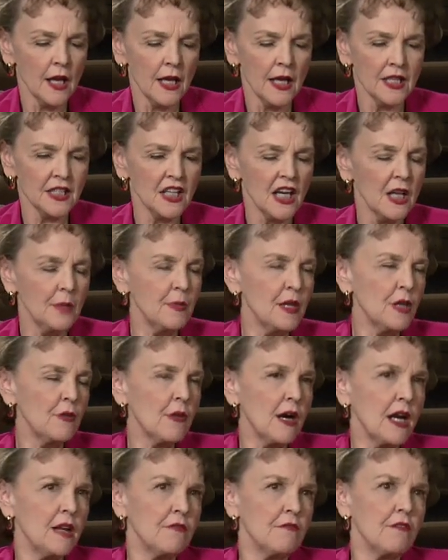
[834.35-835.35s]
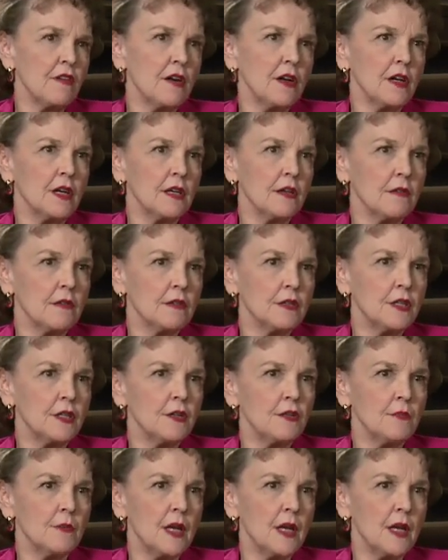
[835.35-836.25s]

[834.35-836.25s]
It's got to be gratifying too,